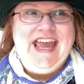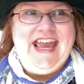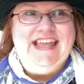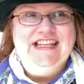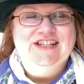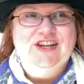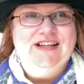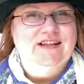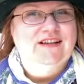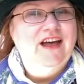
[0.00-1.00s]
And then she has
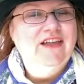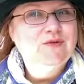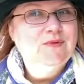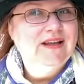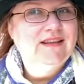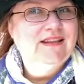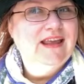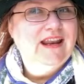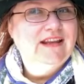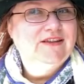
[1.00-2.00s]
another one
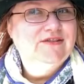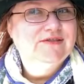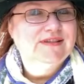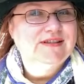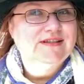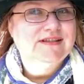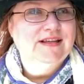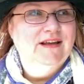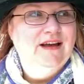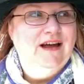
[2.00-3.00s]
that uses
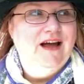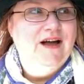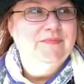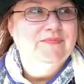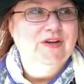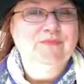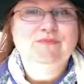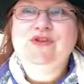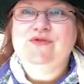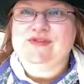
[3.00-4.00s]
their
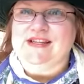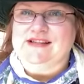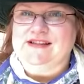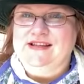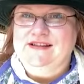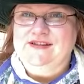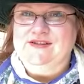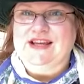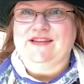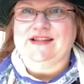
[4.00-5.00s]
muses. So it's
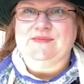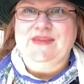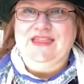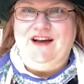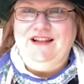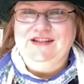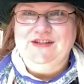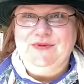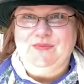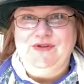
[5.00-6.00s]
kind of this mythology
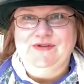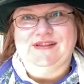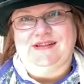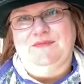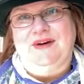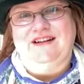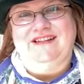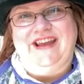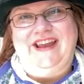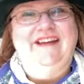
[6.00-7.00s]
with muses in modern
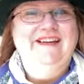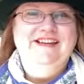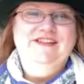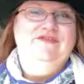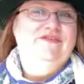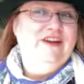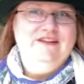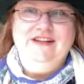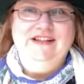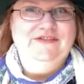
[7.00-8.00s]
day.
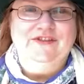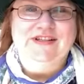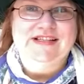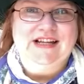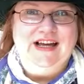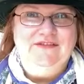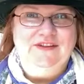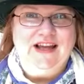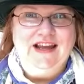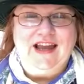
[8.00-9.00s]
Very different stuff.
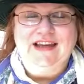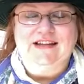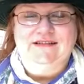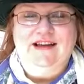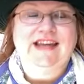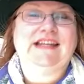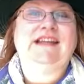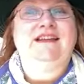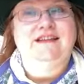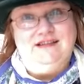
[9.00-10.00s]
And I can
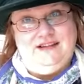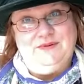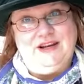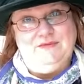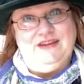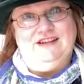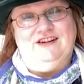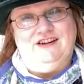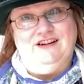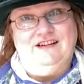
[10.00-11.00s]
easily recommend
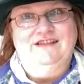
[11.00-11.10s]
her.